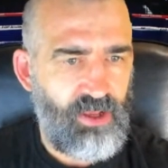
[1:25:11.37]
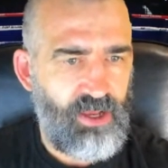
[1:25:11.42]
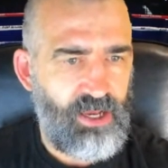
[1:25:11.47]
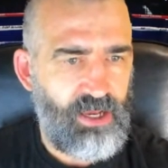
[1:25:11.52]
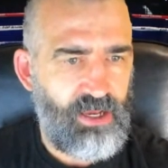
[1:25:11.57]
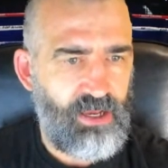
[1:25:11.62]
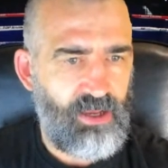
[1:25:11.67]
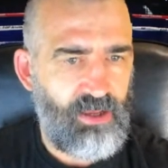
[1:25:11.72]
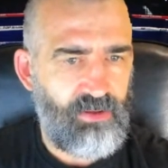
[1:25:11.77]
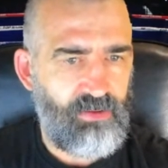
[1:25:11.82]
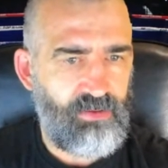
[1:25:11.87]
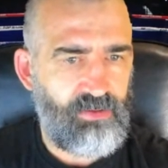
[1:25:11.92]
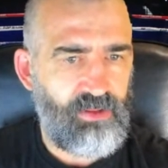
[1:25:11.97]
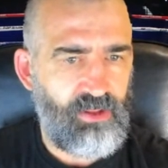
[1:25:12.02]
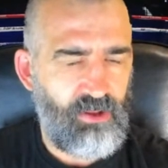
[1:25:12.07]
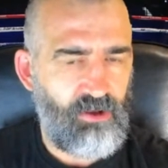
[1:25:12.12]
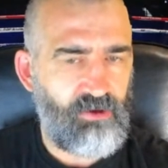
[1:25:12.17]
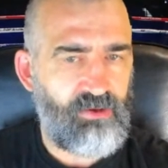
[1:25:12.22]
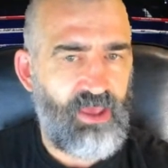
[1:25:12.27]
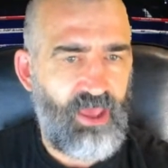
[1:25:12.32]

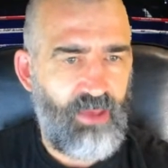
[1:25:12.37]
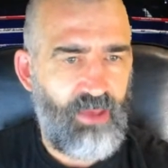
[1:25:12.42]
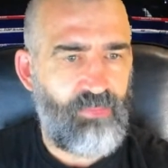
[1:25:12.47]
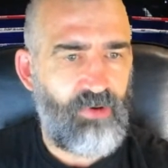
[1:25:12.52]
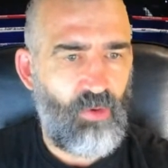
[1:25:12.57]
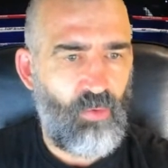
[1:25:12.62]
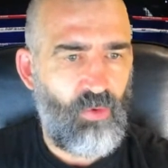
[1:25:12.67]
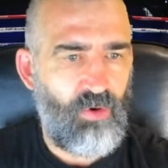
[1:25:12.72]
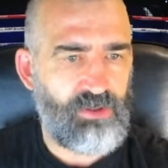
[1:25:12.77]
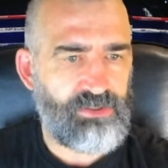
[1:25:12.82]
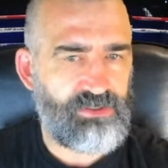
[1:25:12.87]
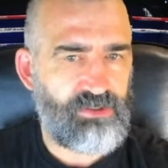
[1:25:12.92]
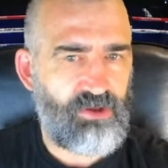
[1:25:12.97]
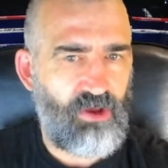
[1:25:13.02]
Ocampo was,